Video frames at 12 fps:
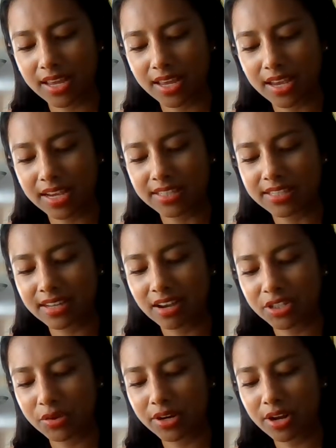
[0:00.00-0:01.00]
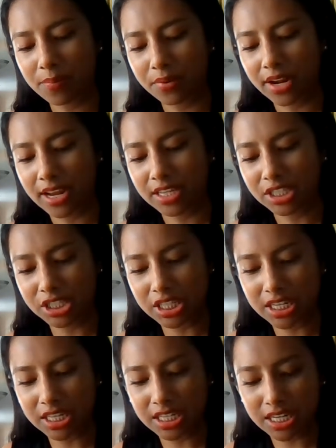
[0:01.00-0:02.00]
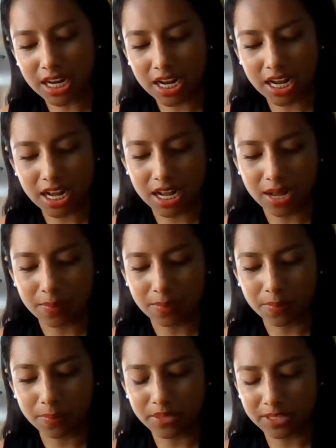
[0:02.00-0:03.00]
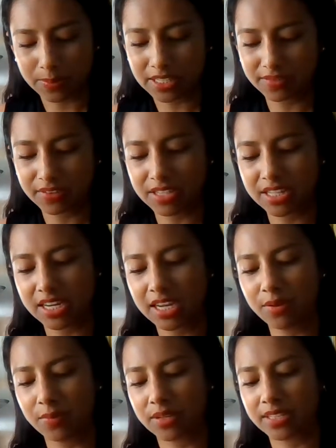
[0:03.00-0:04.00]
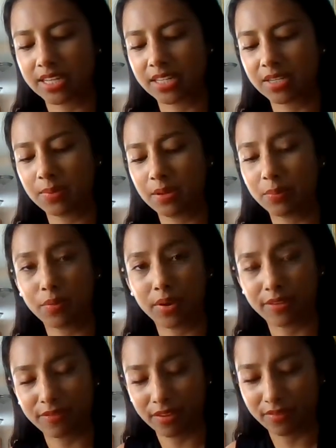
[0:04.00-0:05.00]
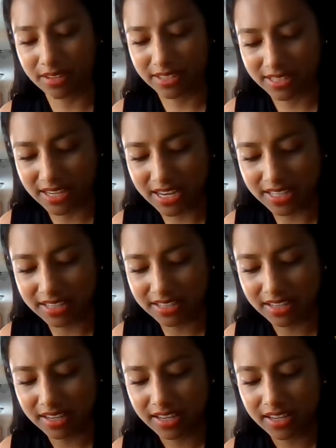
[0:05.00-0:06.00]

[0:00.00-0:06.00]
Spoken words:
its auditory comprehension, the specificity was said to be 0.56.